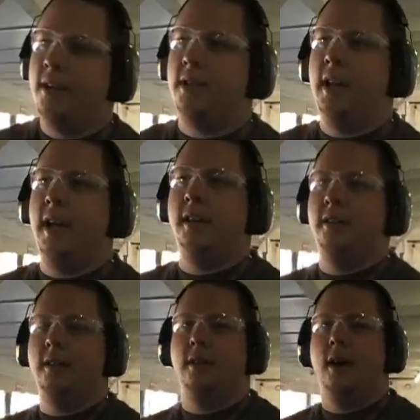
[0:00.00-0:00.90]
actually
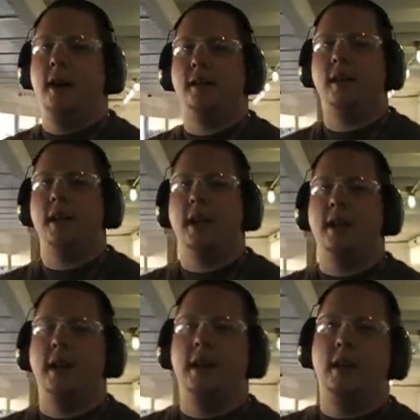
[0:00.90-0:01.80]
hated the Glock,
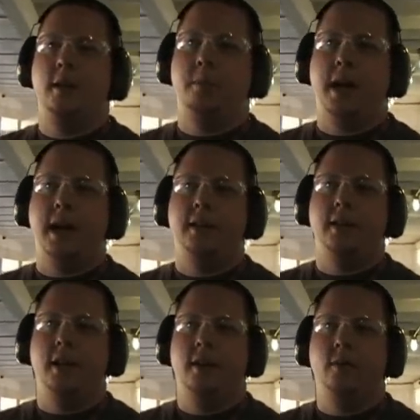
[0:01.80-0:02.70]
and I ended up buying
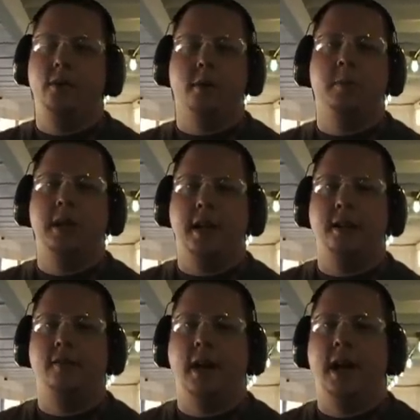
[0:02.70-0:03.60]
the Ruger
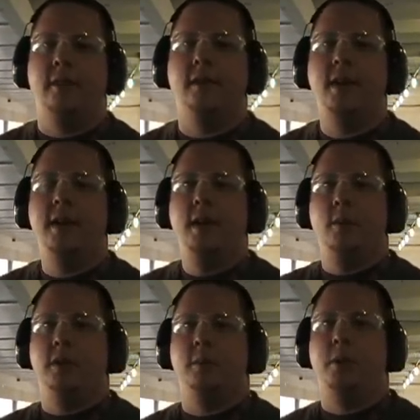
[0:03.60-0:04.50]
P95
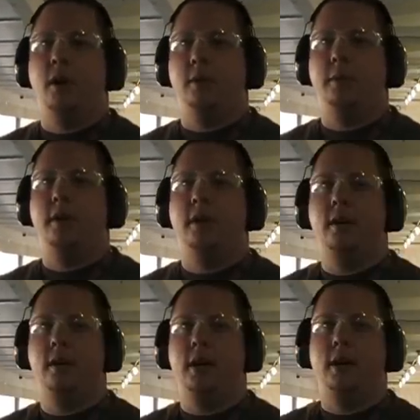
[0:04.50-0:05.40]
with the
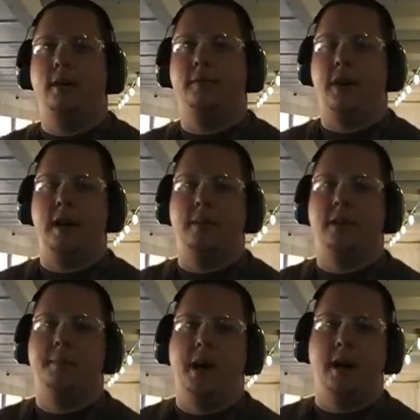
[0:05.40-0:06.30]
polymer uh, frame
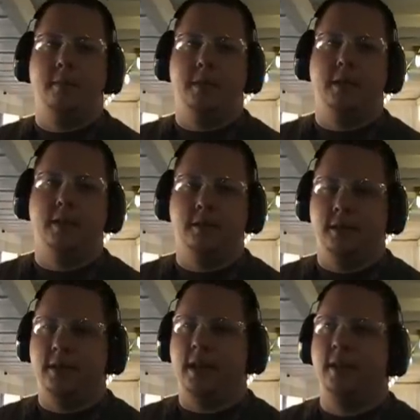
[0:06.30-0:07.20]
at the bottom and
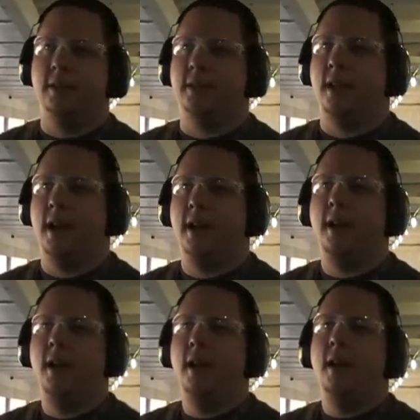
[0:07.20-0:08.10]
the stainless slide.
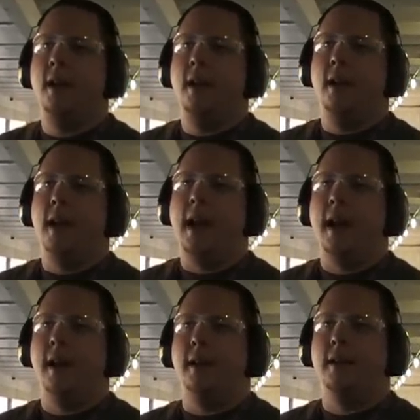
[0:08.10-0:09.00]

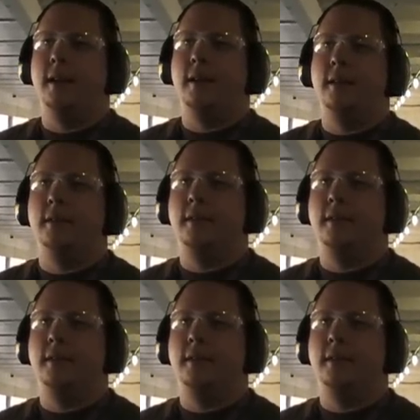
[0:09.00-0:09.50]
And